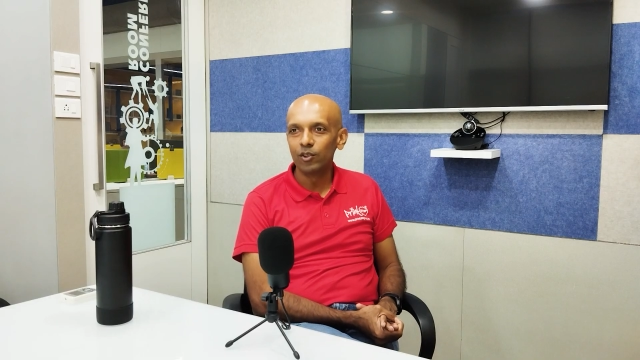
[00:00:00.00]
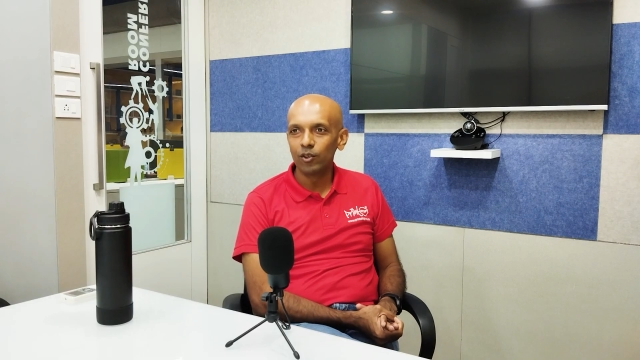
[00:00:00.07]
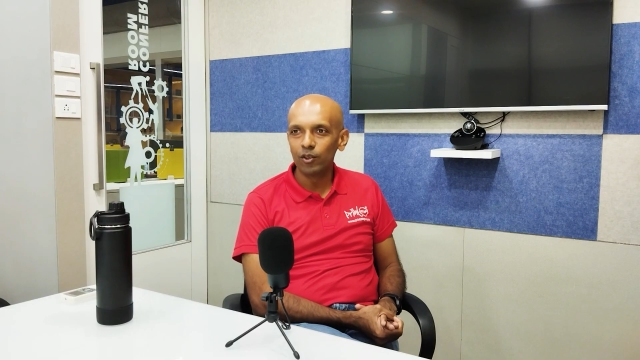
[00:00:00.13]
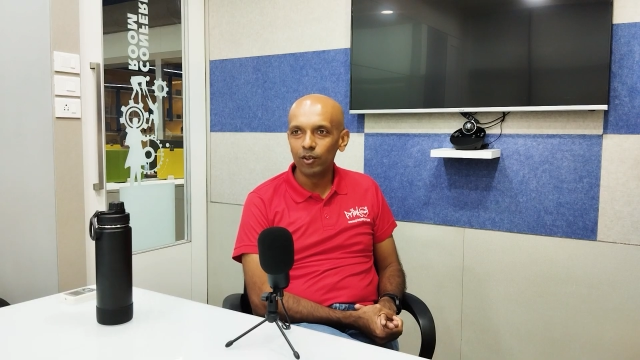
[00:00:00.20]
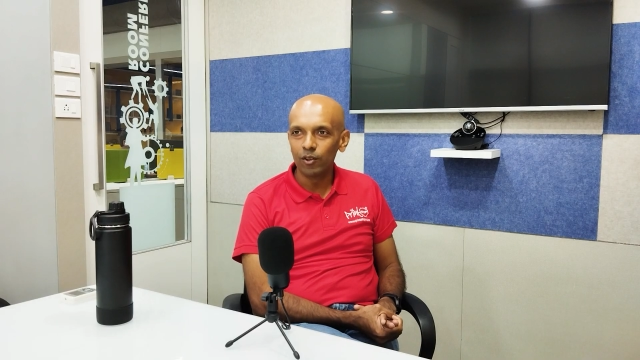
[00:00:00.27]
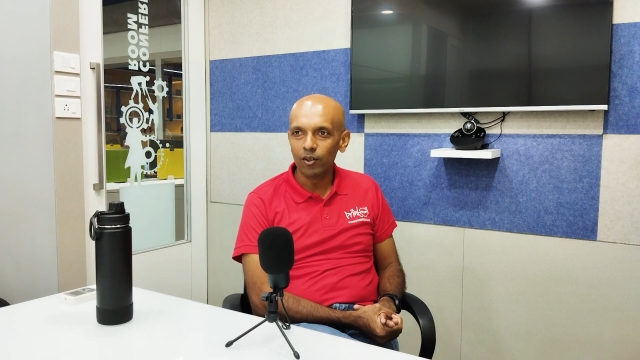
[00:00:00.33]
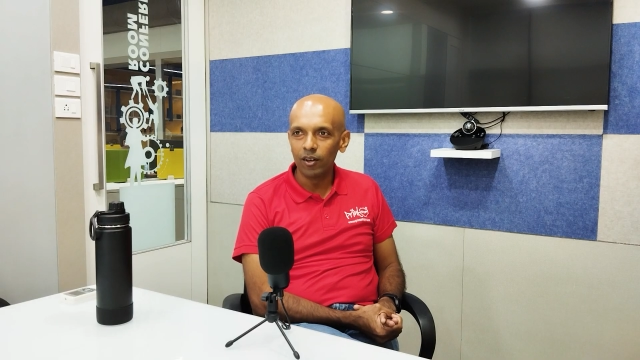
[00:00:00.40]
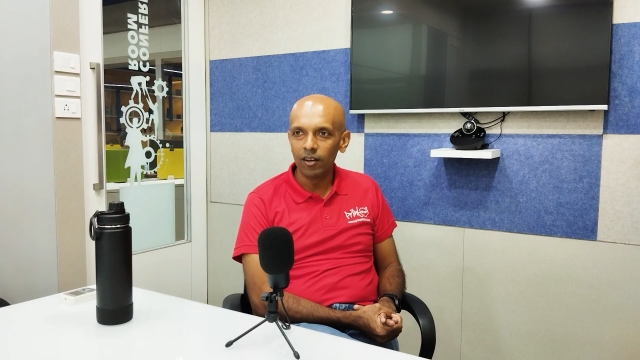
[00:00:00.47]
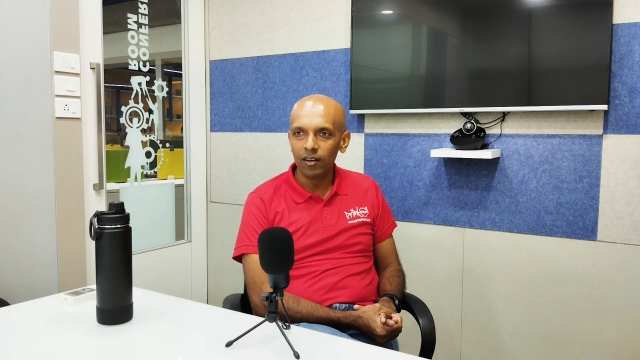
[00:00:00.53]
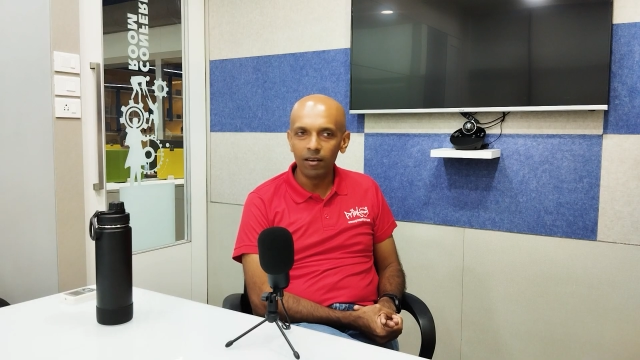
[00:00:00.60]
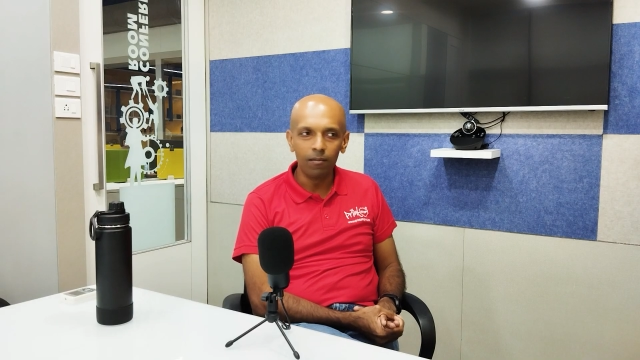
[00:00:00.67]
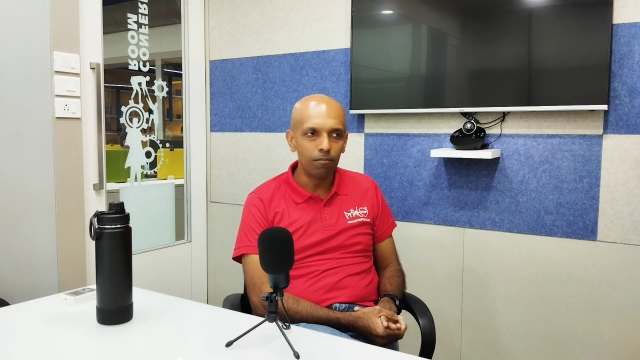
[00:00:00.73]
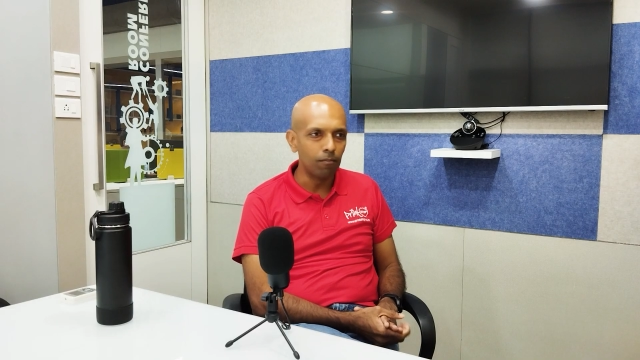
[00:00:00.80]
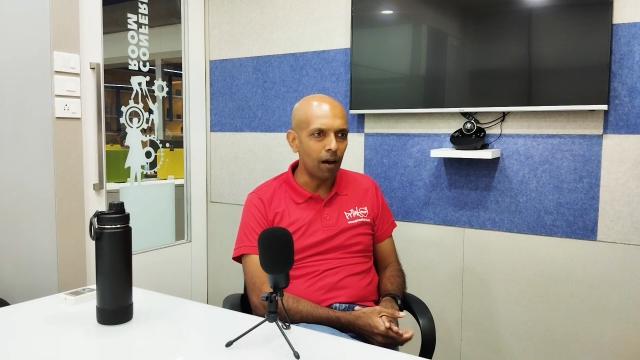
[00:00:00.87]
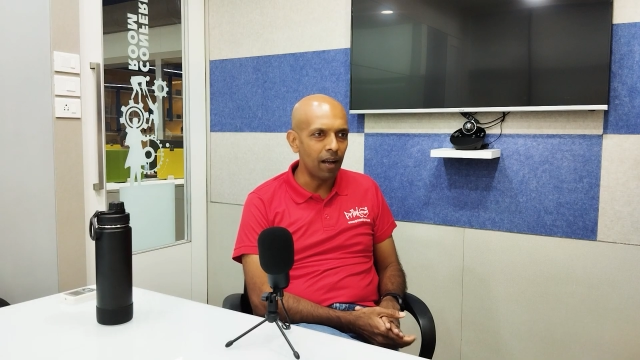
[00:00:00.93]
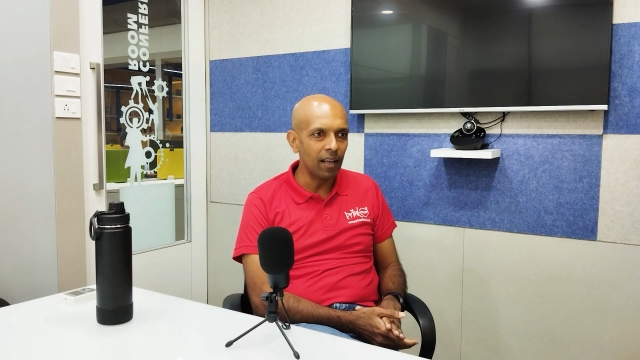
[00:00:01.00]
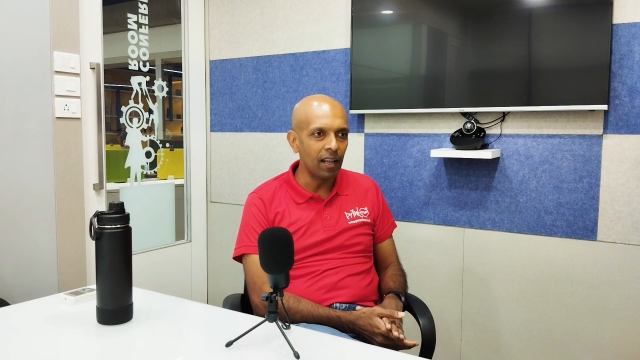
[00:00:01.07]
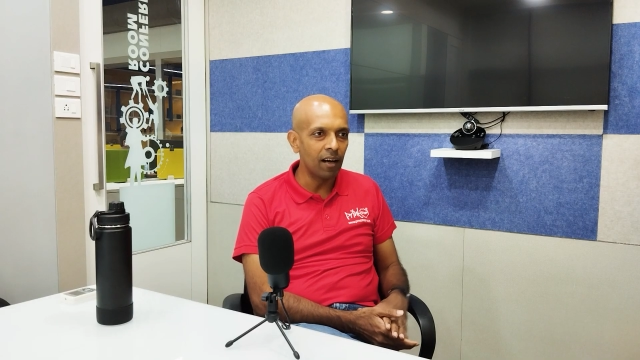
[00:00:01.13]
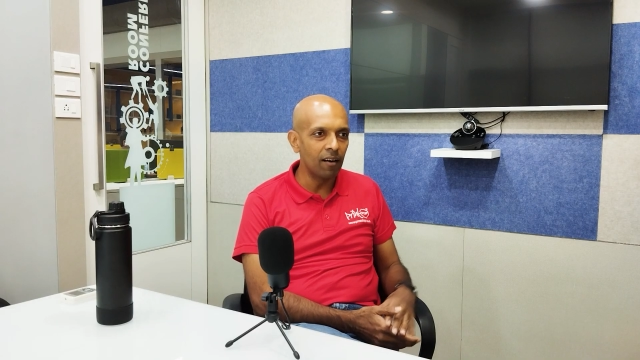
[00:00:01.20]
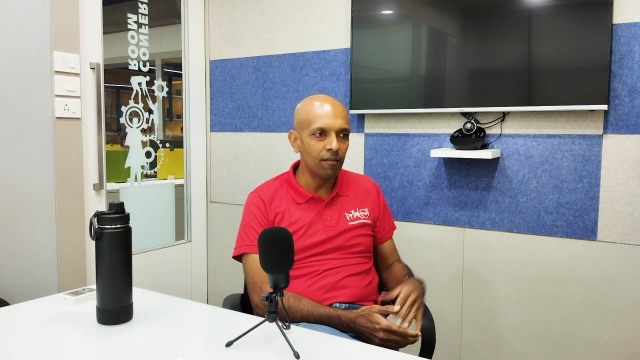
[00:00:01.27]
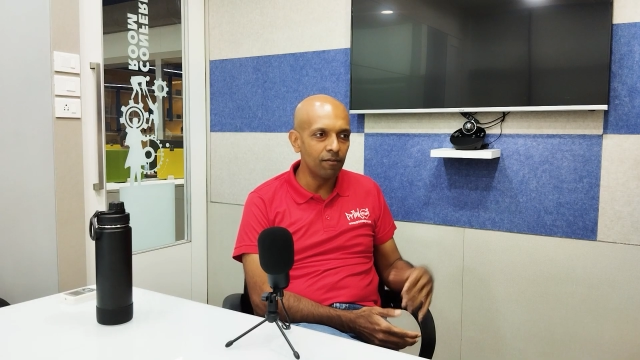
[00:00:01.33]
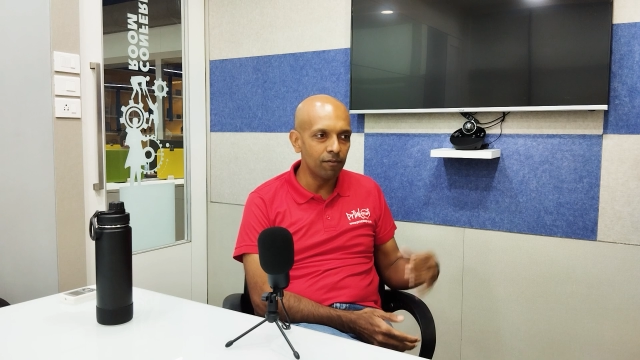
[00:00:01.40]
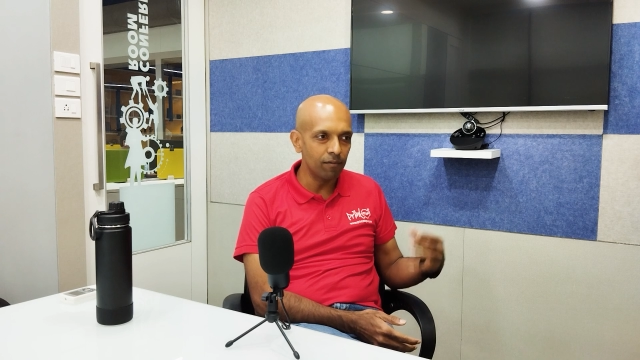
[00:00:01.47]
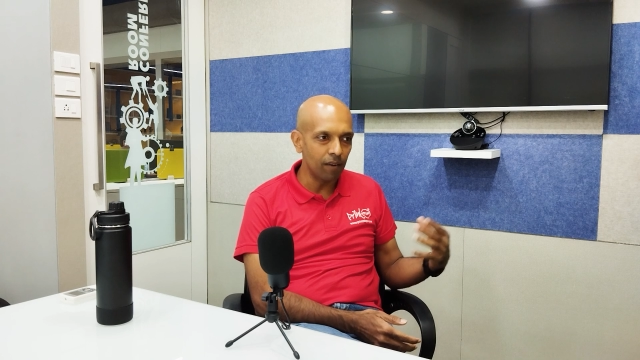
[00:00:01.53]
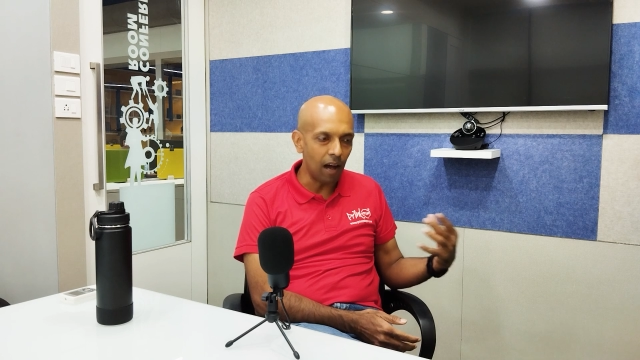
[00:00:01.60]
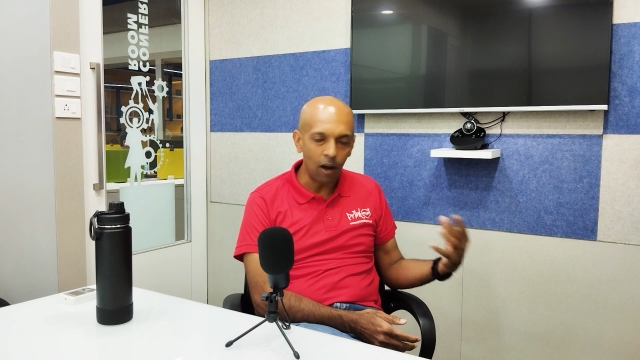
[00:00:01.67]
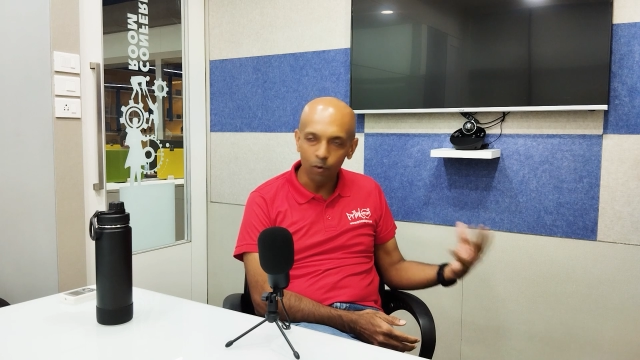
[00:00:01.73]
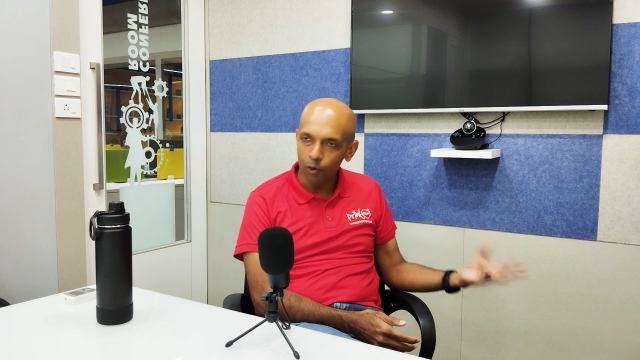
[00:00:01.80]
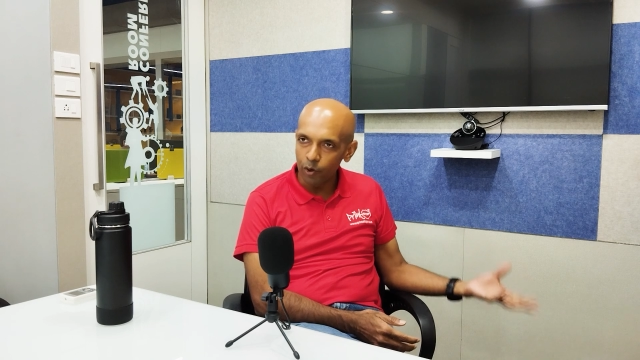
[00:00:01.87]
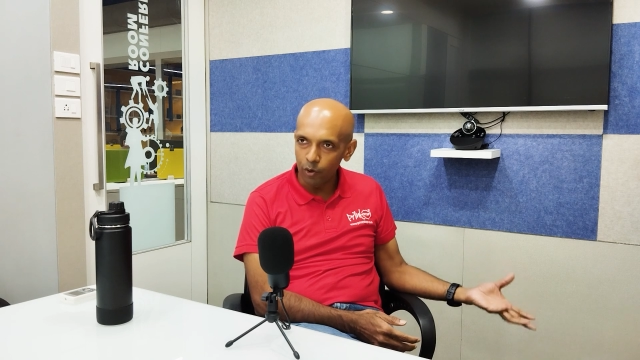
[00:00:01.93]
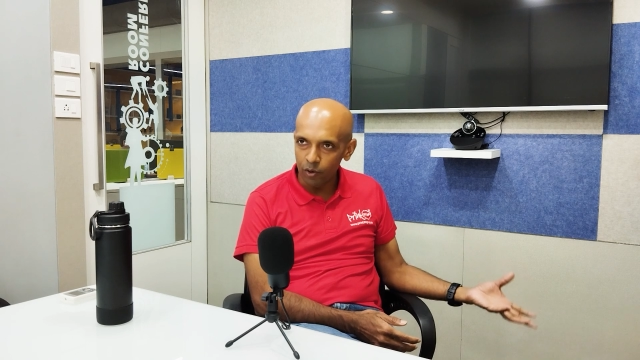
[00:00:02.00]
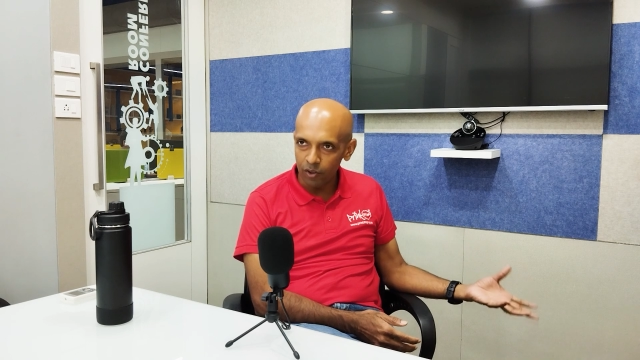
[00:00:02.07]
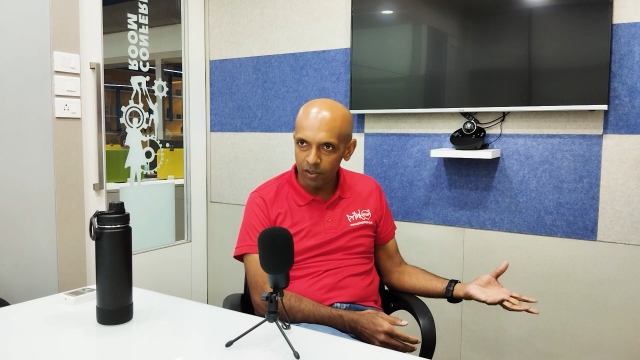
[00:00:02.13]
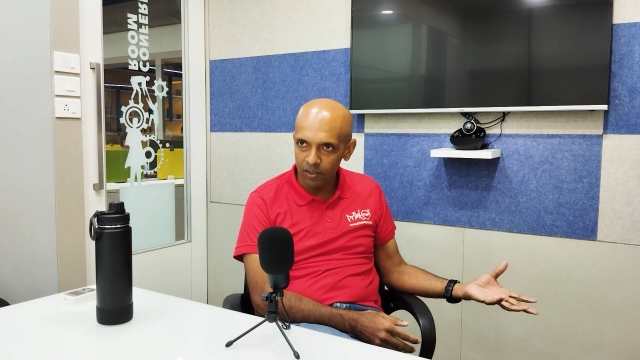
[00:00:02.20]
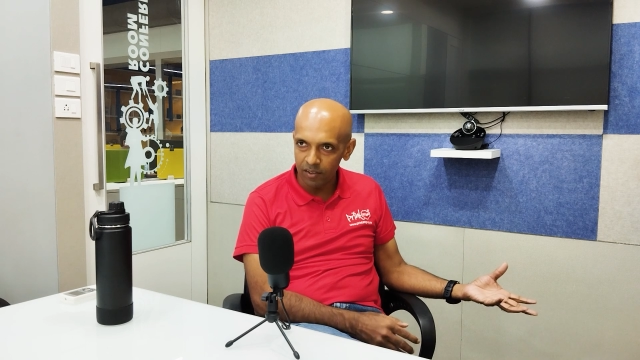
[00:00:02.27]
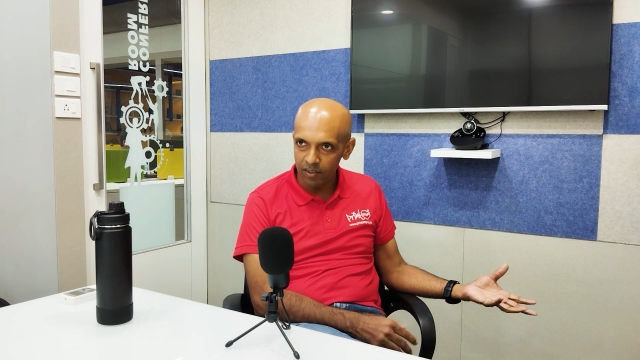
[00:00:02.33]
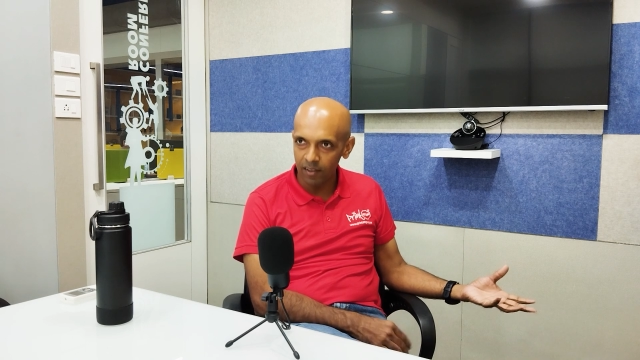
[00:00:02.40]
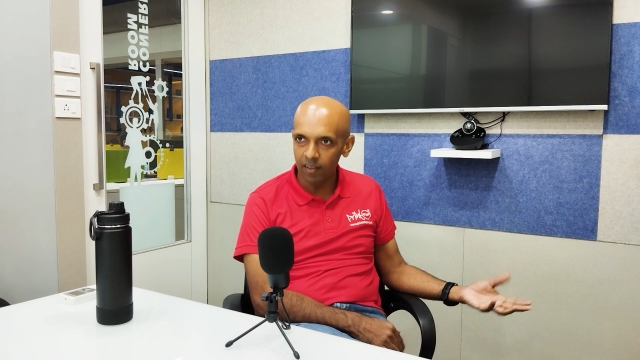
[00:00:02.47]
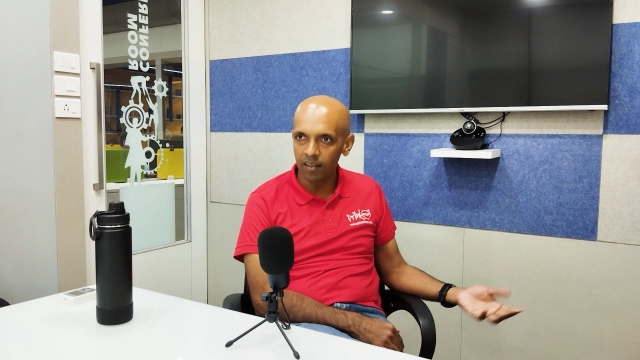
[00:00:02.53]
So I love outdoors.